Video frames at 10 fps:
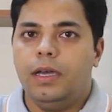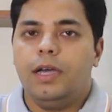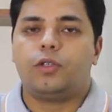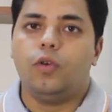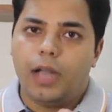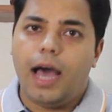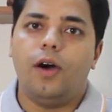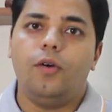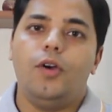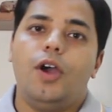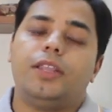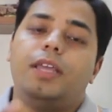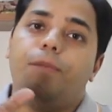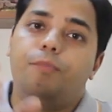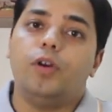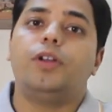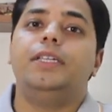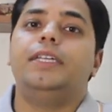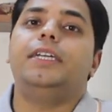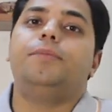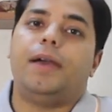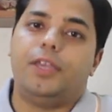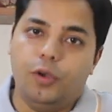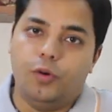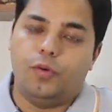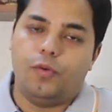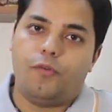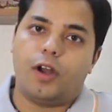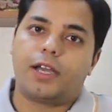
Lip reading: So now the book needed by you for